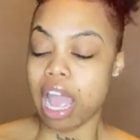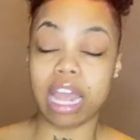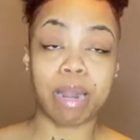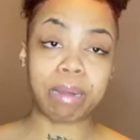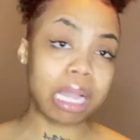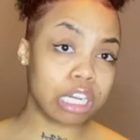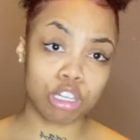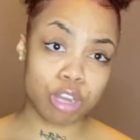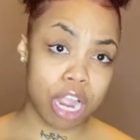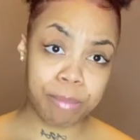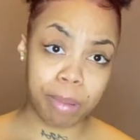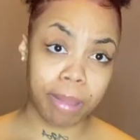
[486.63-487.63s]
And I'm not gonna
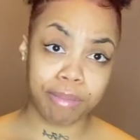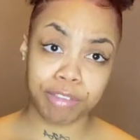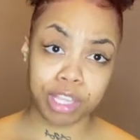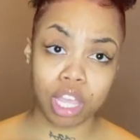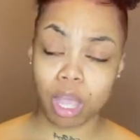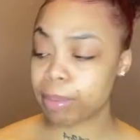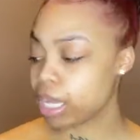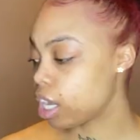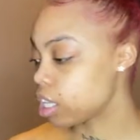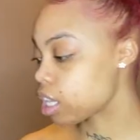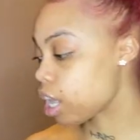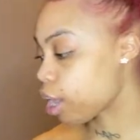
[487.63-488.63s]
try them on my feet, y'all,
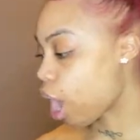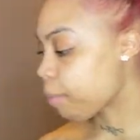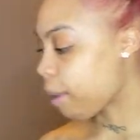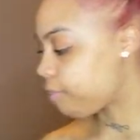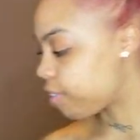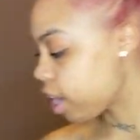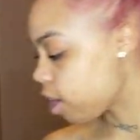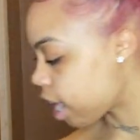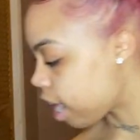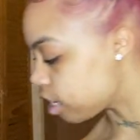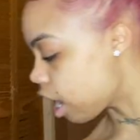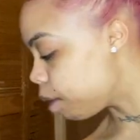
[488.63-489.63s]
because y'all, my feet are
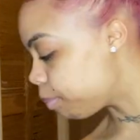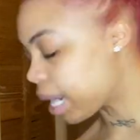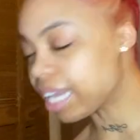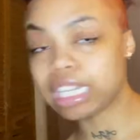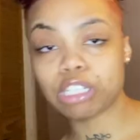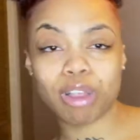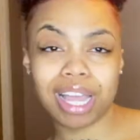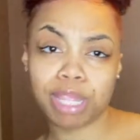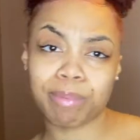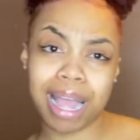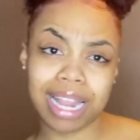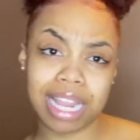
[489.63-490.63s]
not done, but I did try
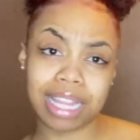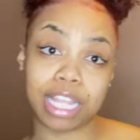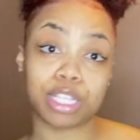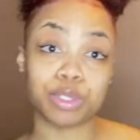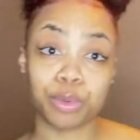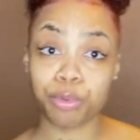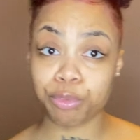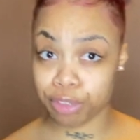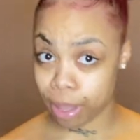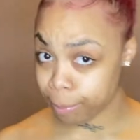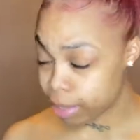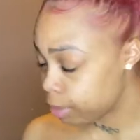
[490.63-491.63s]
them on and they do
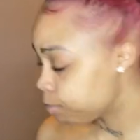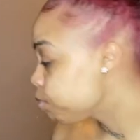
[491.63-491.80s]
fit me.